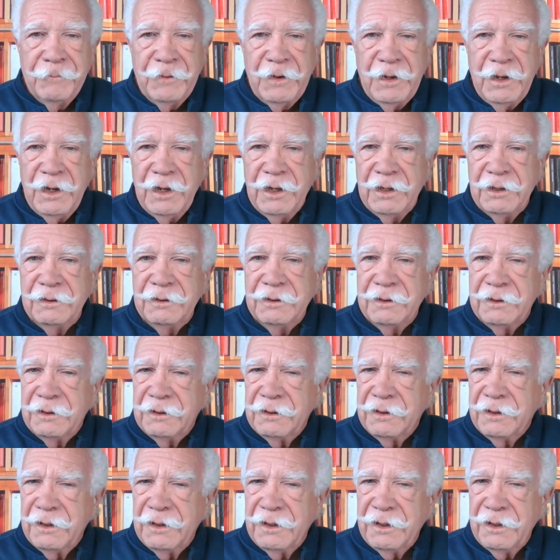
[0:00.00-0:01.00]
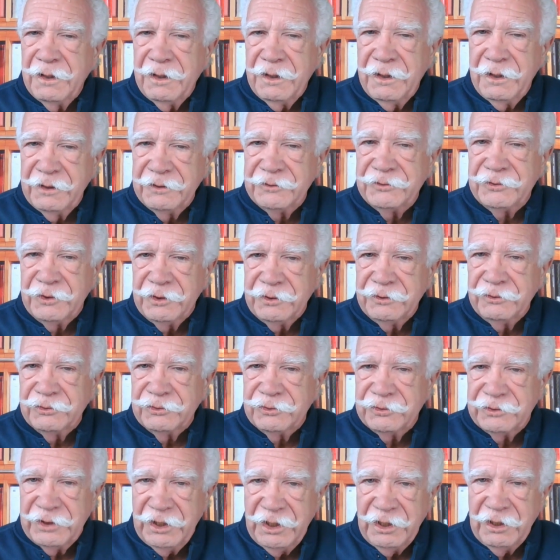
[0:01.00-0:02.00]
And it's
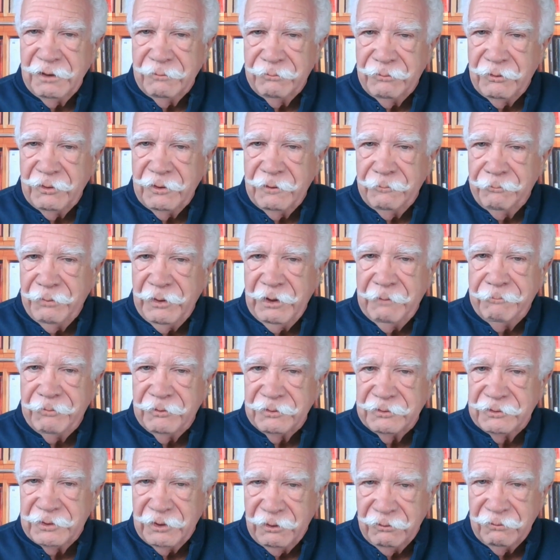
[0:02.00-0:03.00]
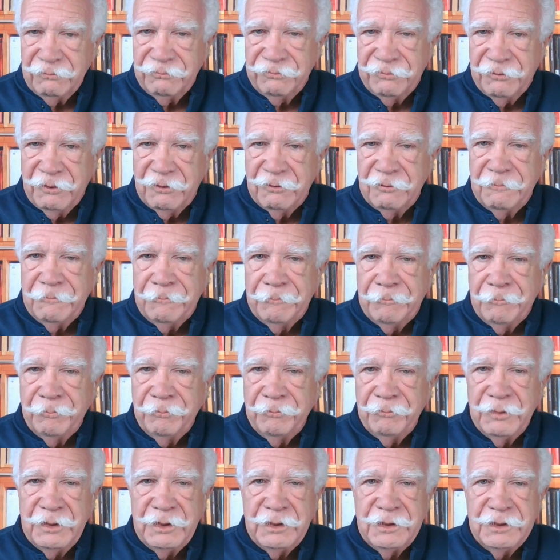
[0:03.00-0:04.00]
understandable that people don't vote
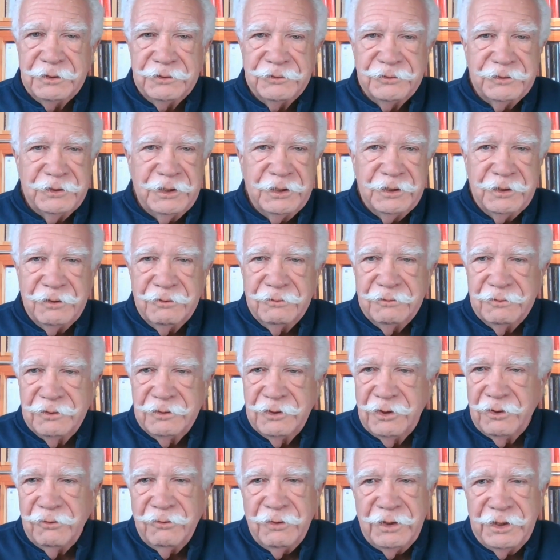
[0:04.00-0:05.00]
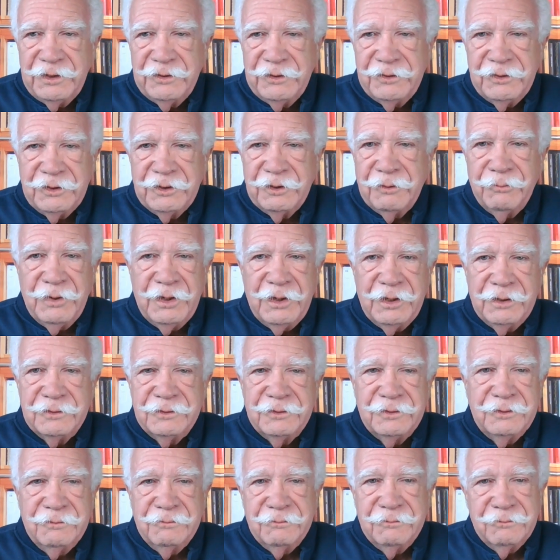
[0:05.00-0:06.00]
because they don't know anything about
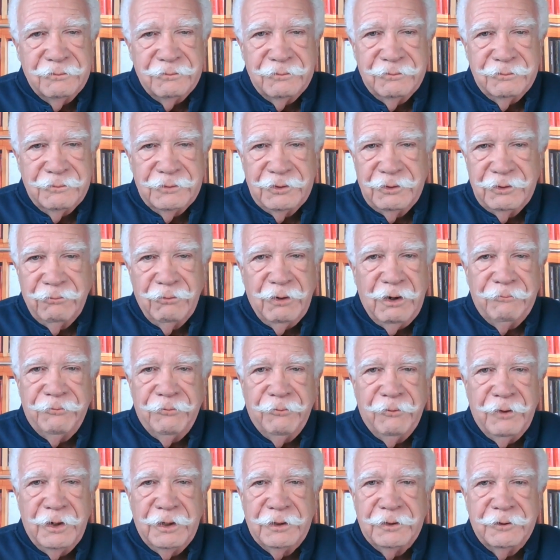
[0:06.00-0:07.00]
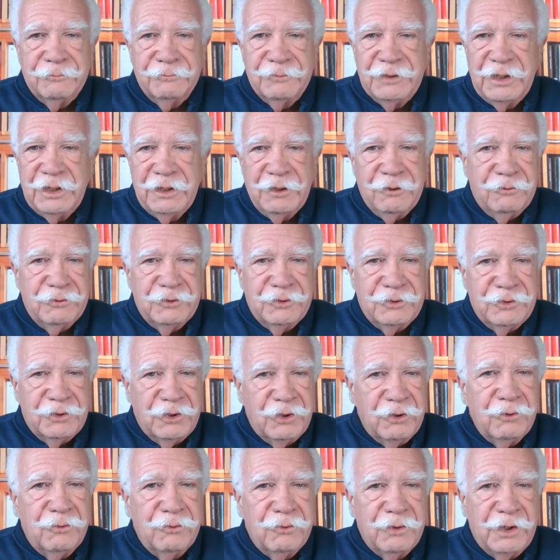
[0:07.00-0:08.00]
the referendum. They don't
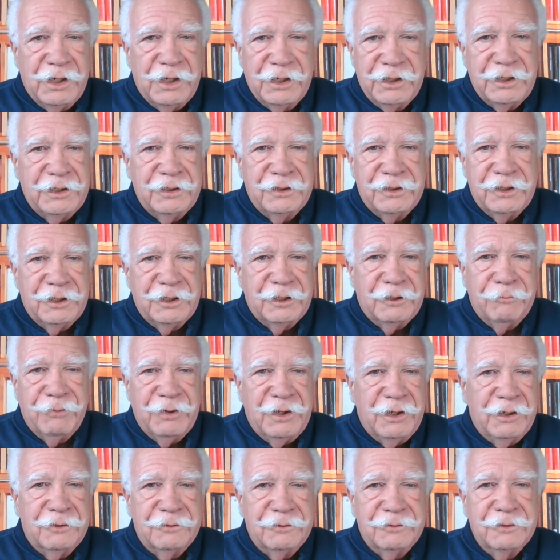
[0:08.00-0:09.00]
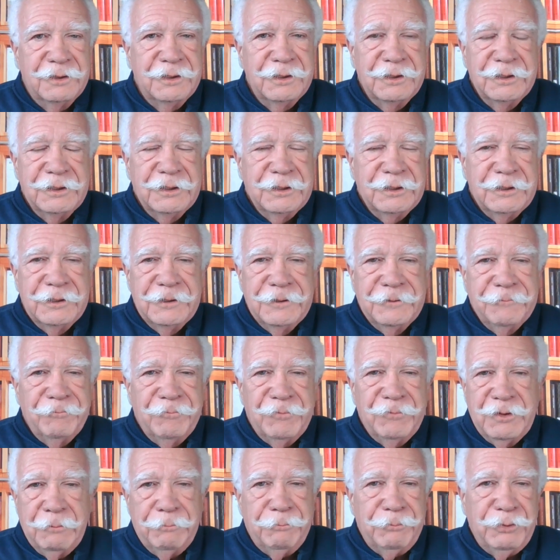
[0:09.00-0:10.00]
know anything about
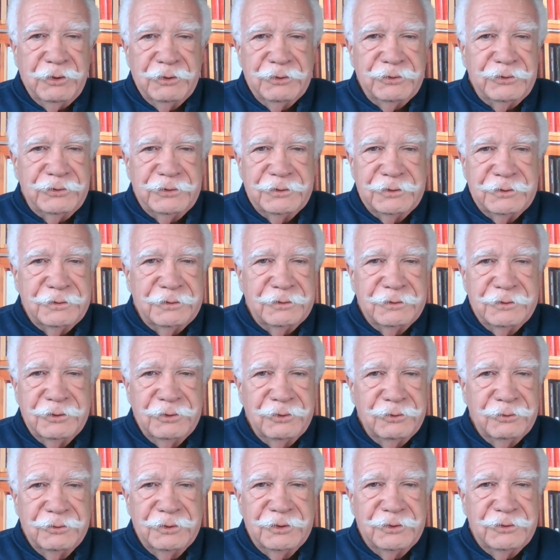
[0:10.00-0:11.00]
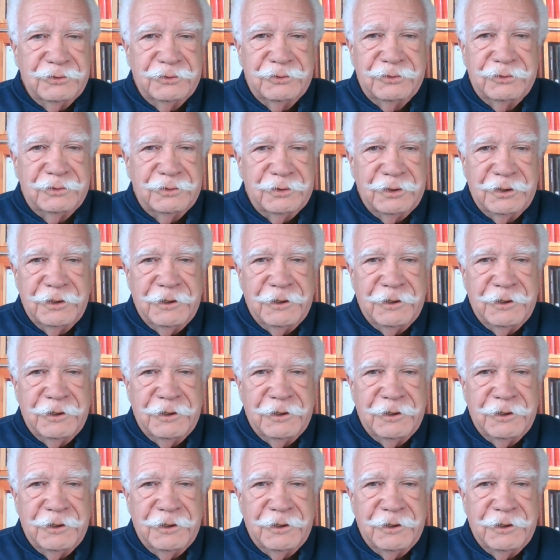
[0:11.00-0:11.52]
the person who is,